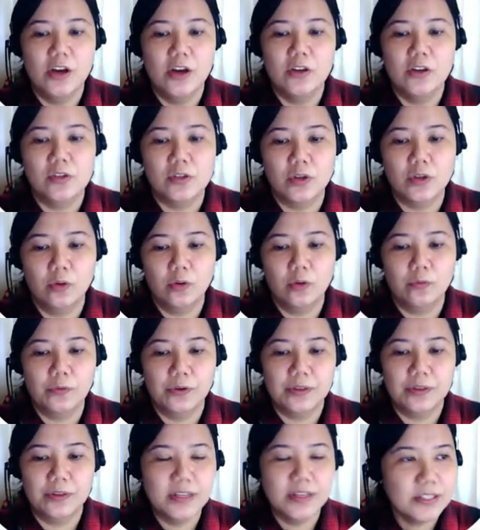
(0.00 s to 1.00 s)
So for
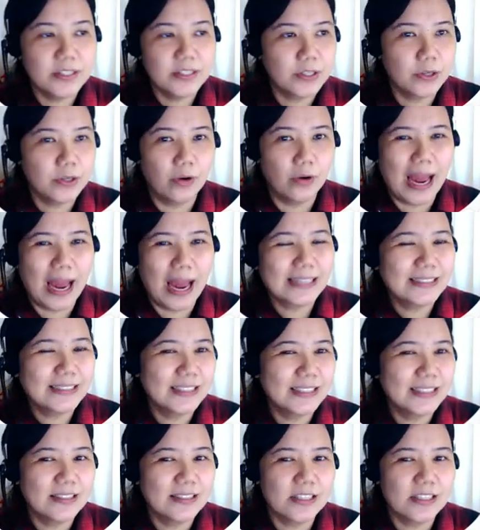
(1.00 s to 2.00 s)
this, your
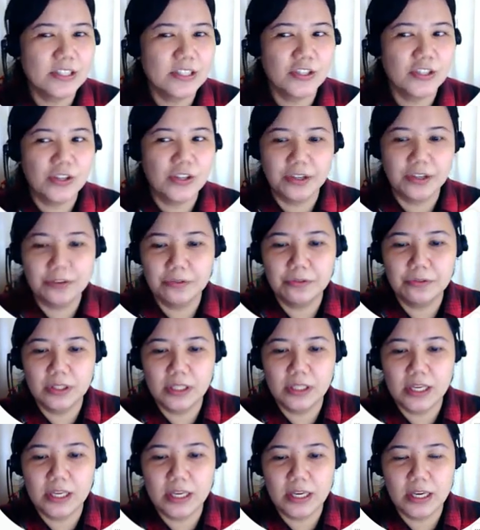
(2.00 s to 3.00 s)
accent is
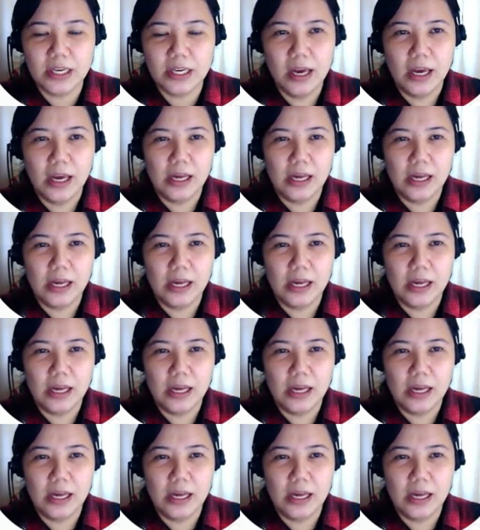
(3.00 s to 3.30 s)
generally,